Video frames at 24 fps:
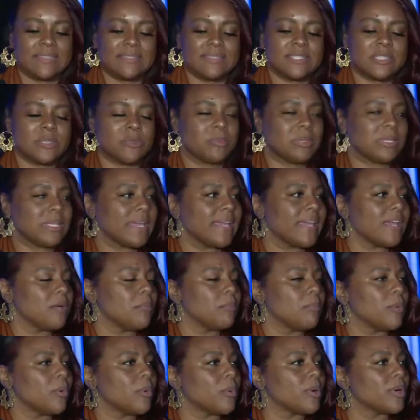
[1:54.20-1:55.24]
to play a
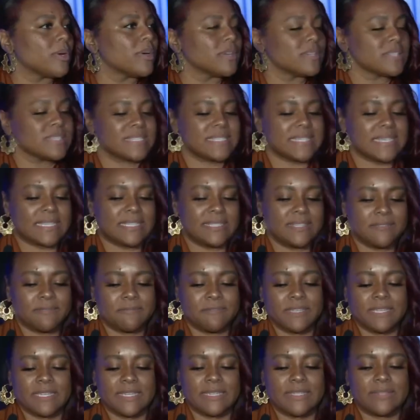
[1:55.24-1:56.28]
more
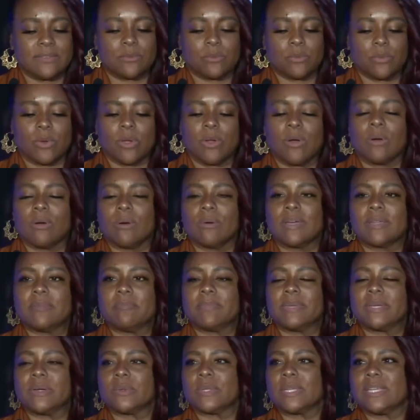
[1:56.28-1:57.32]
significant role in
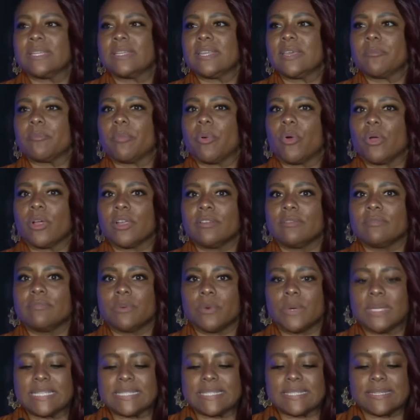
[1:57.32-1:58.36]
building important
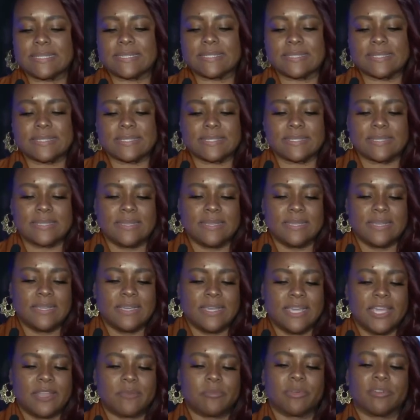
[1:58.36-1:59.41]
voices
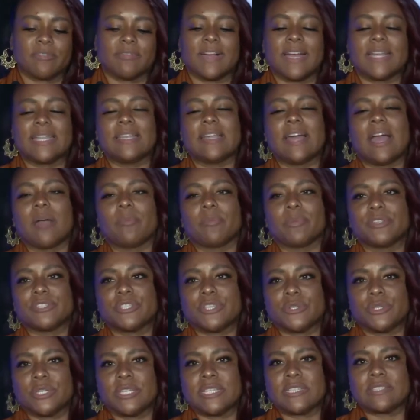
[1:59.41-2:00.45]
and providing
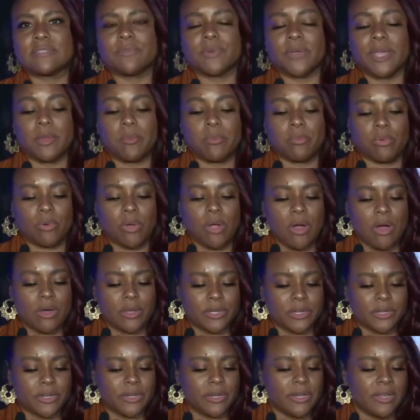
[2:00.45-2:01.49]
opportunities for a
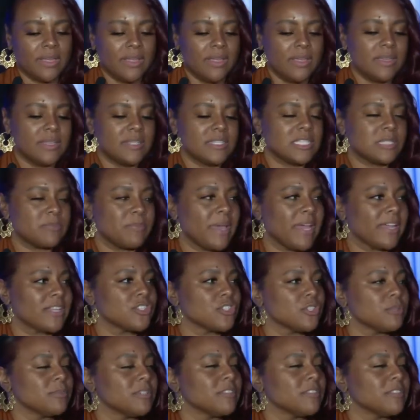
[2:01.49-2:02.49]
broader spectrum of